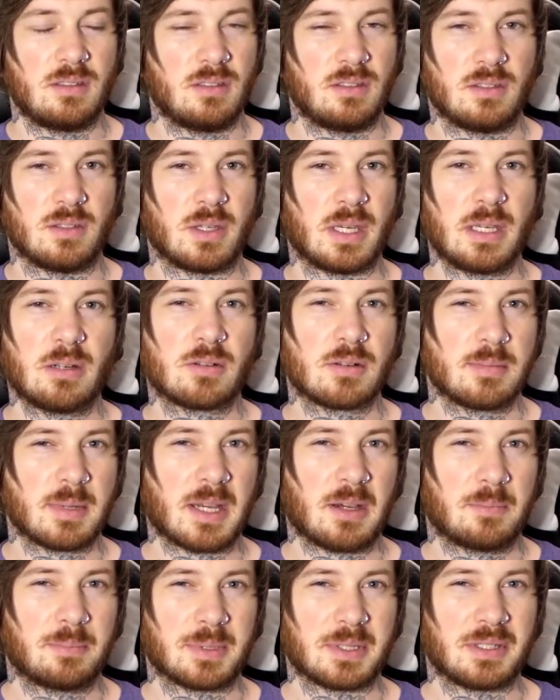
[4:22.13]
you hear
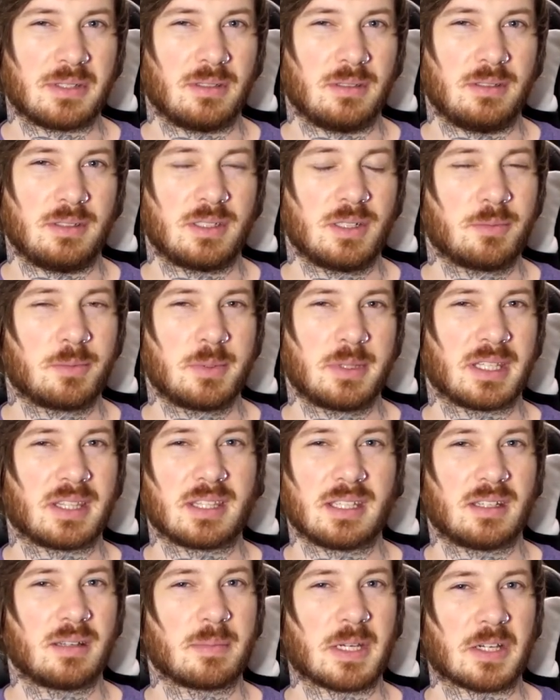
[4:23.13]
about, but you don't really
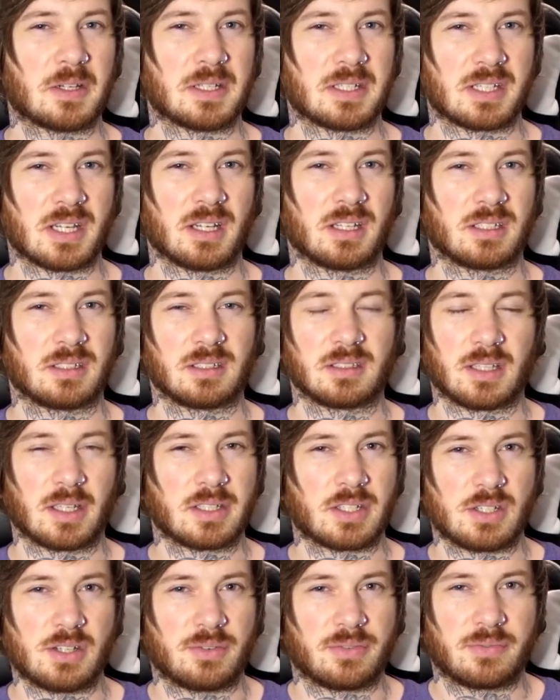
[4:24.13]
think about a ton
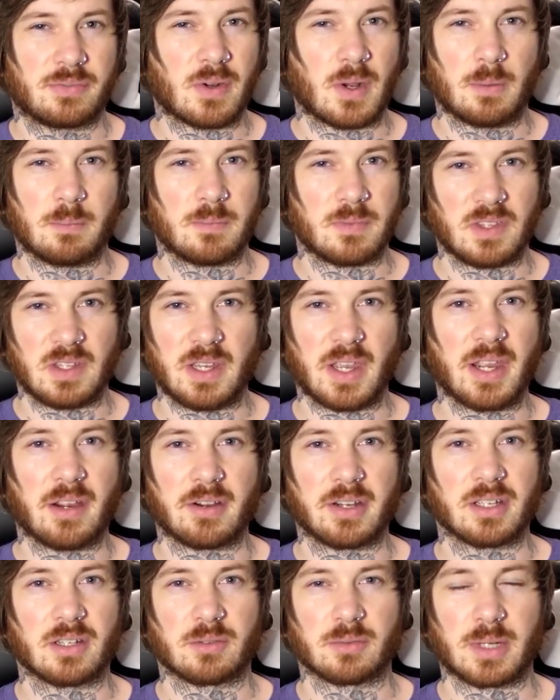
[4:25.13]
unless you're from the
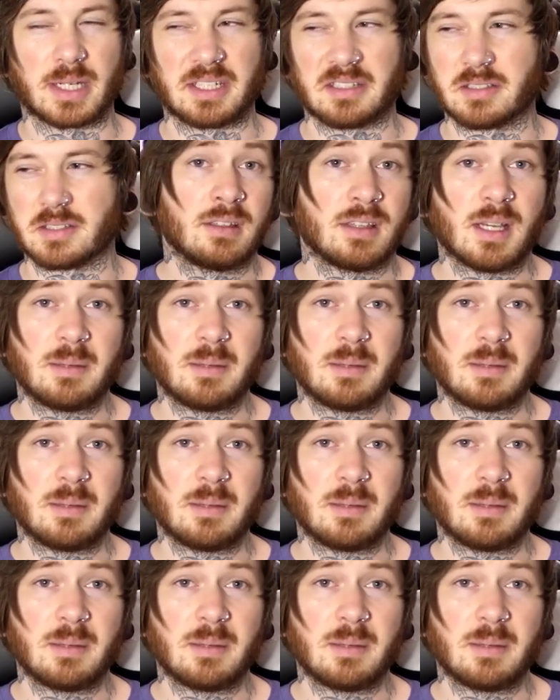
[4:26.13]
area, right?